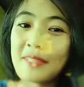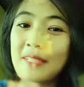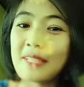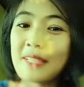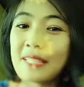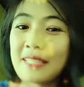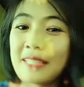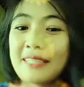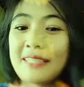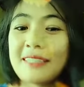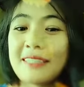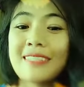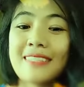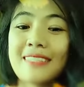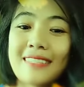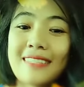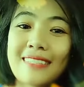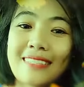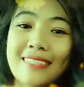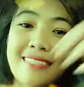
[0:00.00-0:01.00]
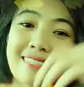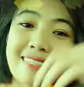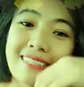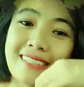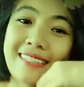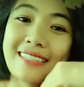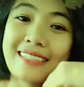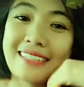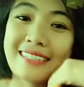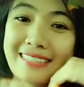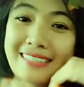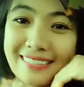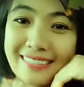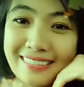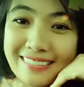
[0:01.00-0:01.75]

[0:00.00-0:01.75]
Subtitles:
No one is speaking in this clip.